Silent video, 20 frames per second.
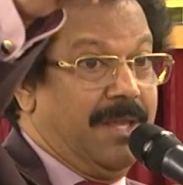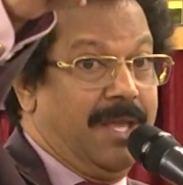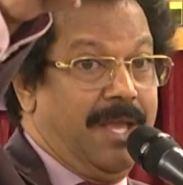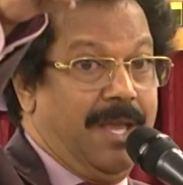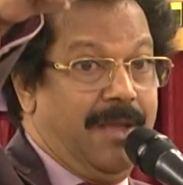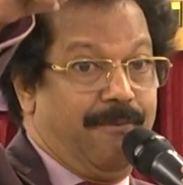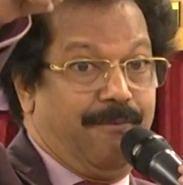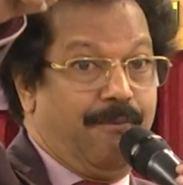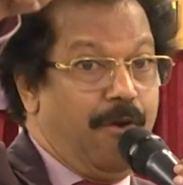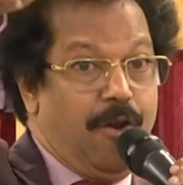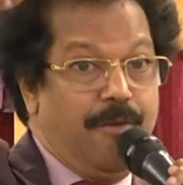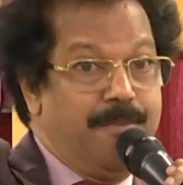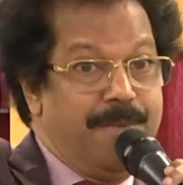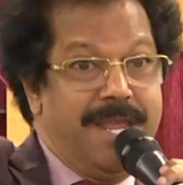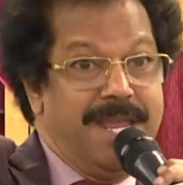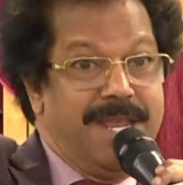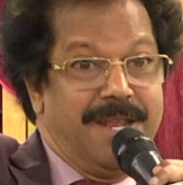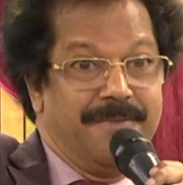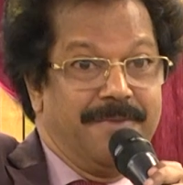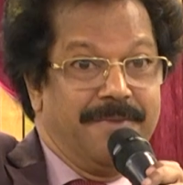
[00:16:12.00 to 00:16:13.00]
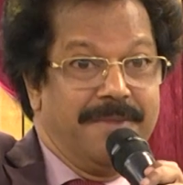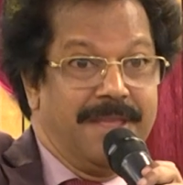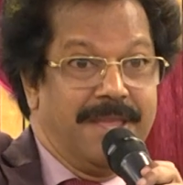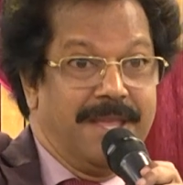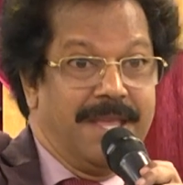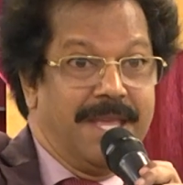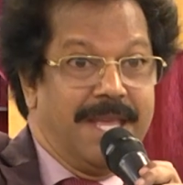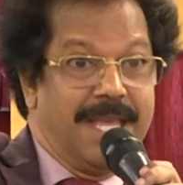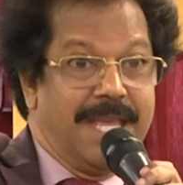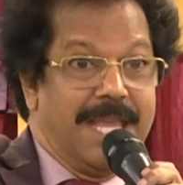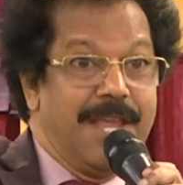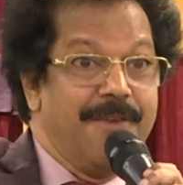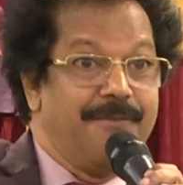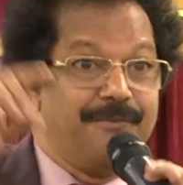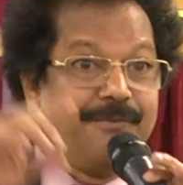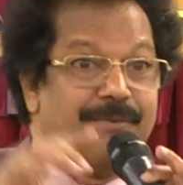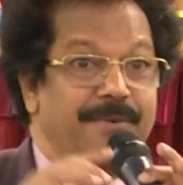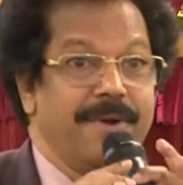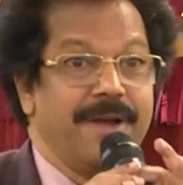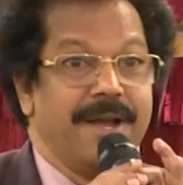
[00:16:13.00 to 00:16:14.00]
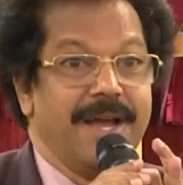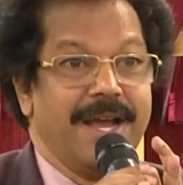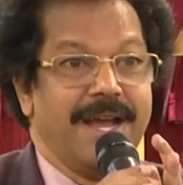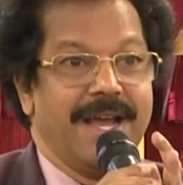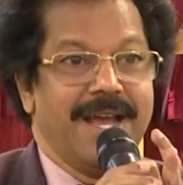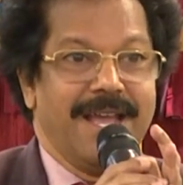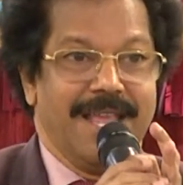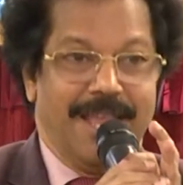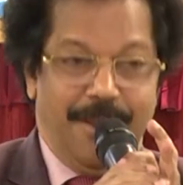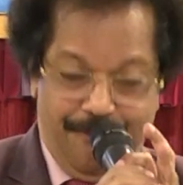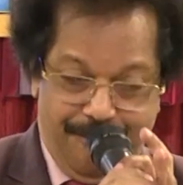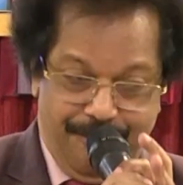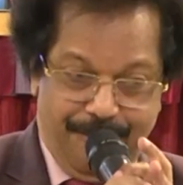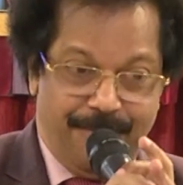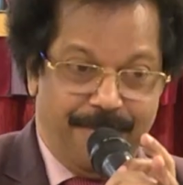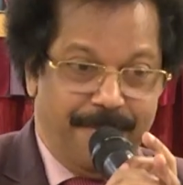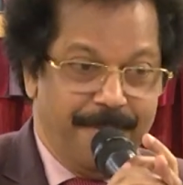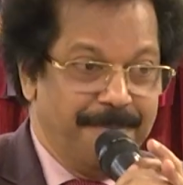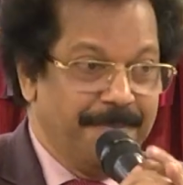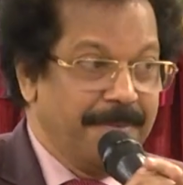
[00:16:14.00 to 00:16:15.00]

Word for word: Follow me? If, if,